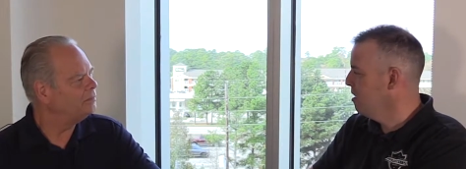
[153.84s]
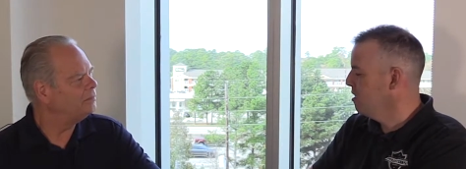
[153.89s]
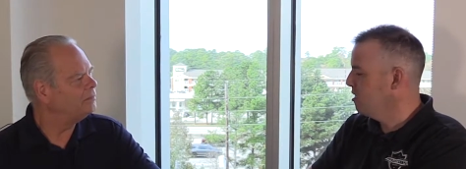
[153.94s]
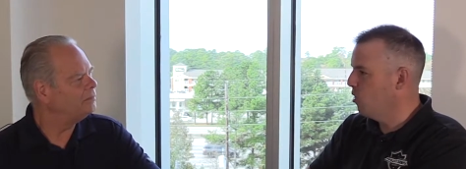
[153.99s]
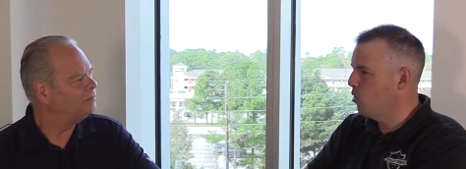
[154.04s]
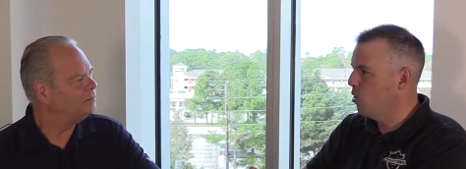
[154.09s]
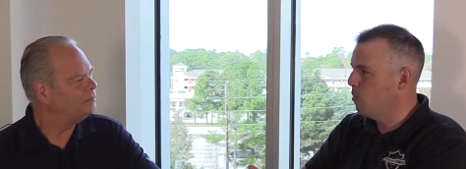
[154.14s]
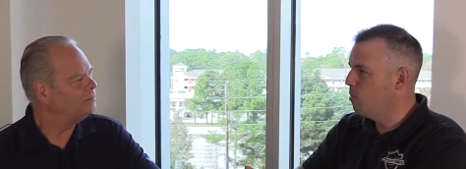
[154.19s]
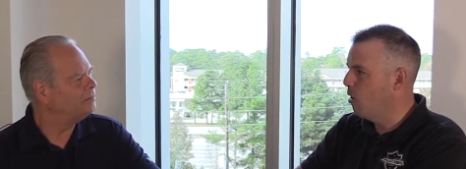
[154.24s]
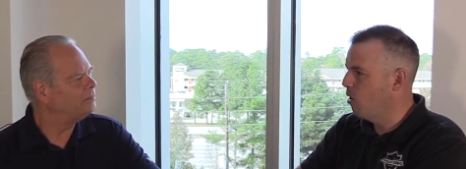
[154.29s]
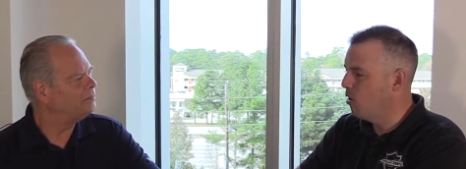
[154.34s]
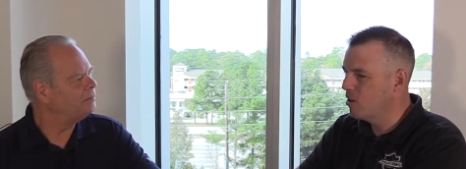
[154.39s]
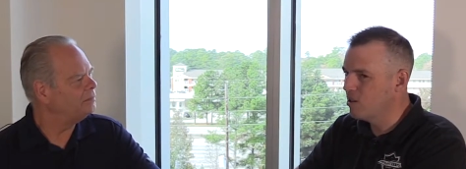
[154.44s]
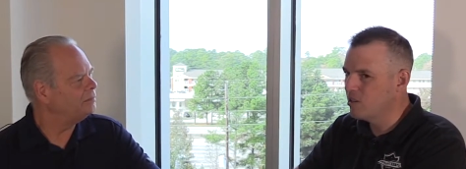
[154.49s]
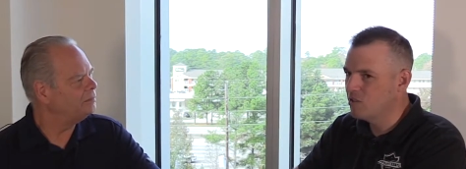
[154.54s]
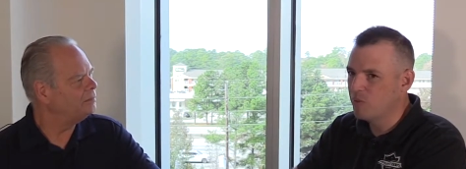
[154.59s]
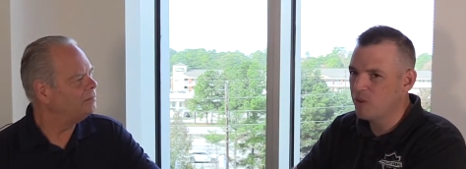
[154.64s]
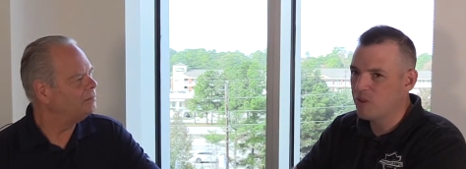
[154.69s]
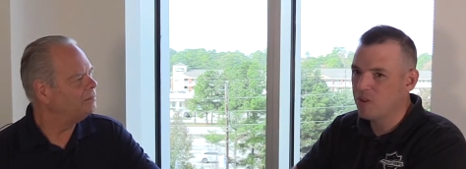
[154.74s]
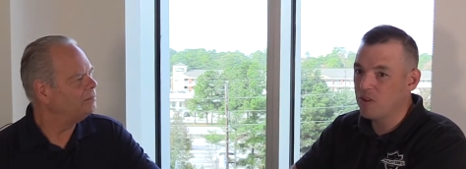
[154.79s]
Speaker 1: go to
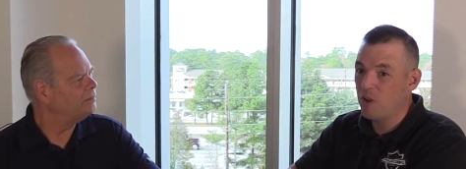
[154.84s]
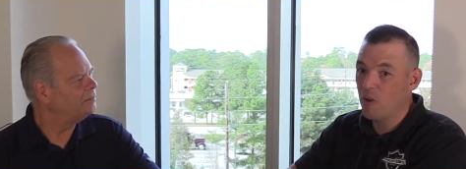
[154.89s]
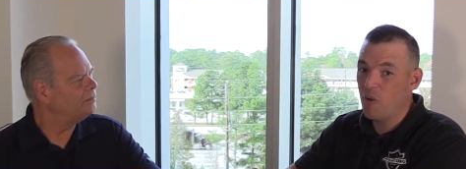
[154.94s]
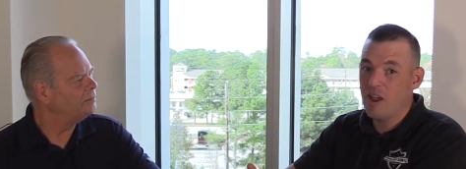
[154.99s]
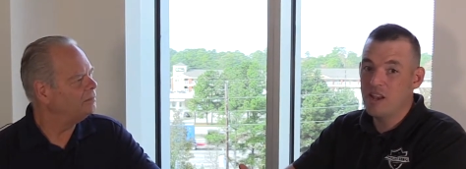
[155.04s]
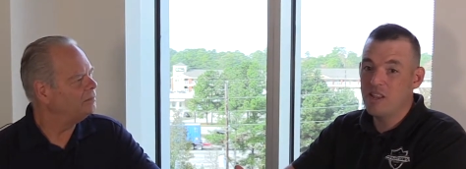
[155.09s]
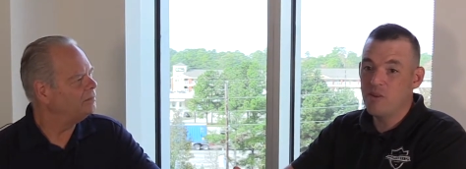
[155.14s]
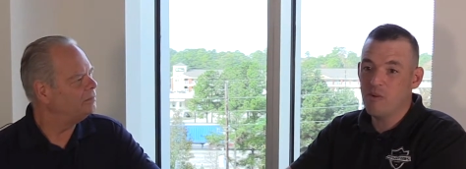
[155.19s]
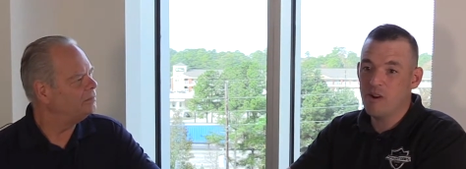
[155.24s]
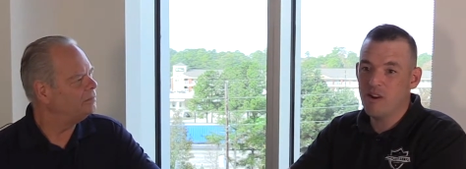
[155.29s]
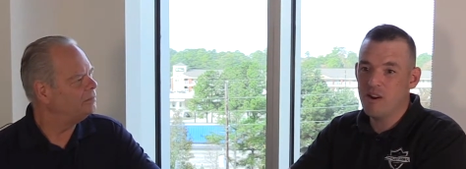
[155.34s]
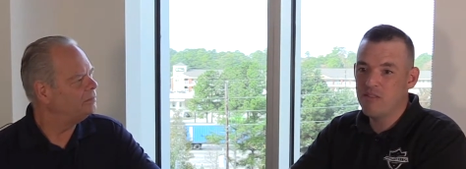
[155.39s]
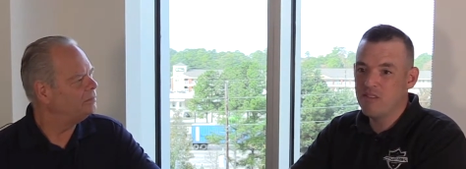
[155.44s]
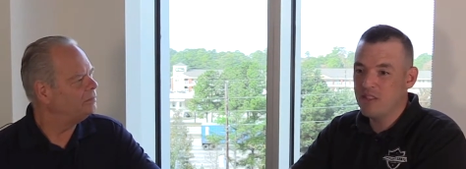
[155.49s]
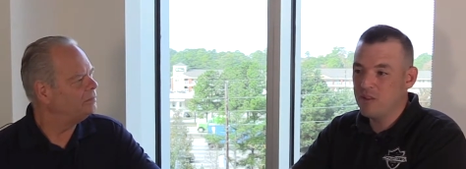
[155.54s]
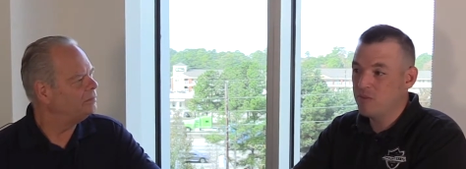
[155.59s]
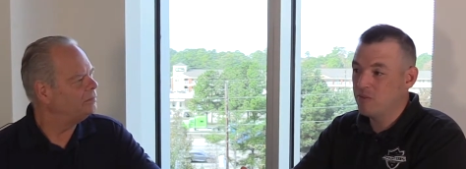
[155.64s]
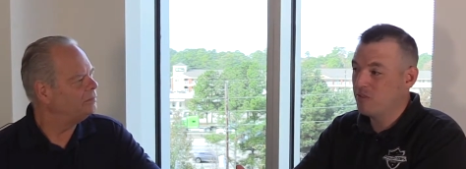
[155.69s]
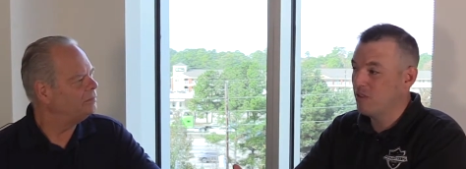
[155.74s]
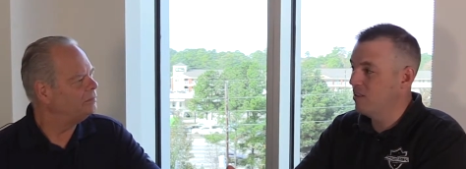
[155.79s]
parks, we couldn't go anywhere,
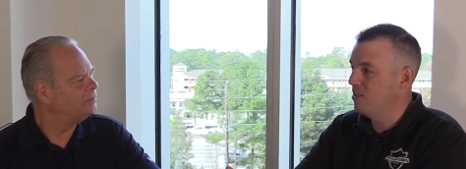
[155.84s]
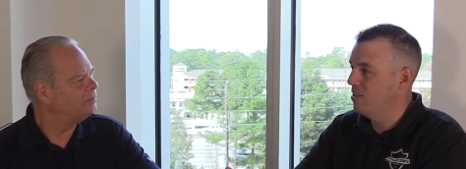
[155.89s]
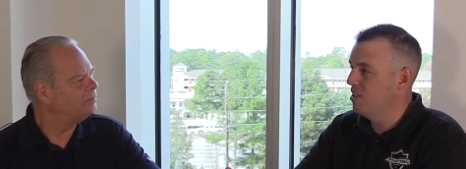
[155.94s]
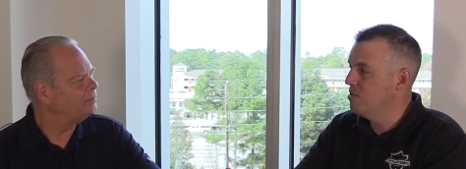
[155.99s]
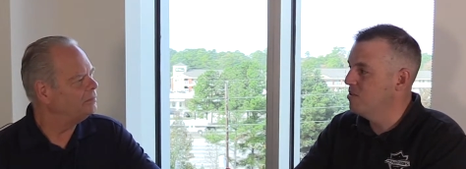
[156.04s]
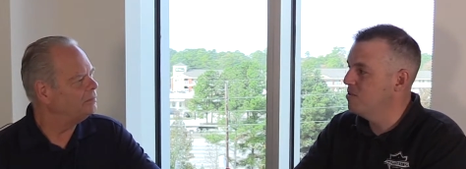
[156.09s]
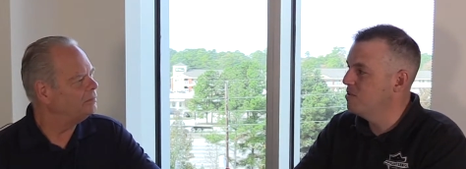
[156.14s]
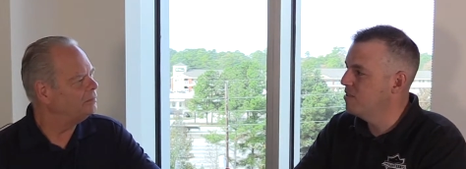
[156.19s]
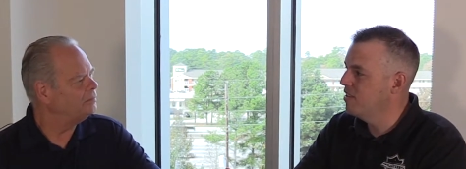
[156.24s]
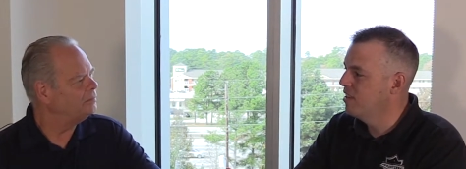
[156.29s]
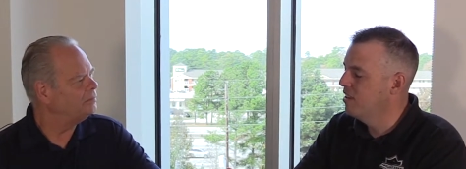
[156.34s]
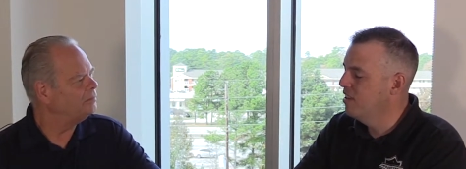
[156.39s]
everything was closed.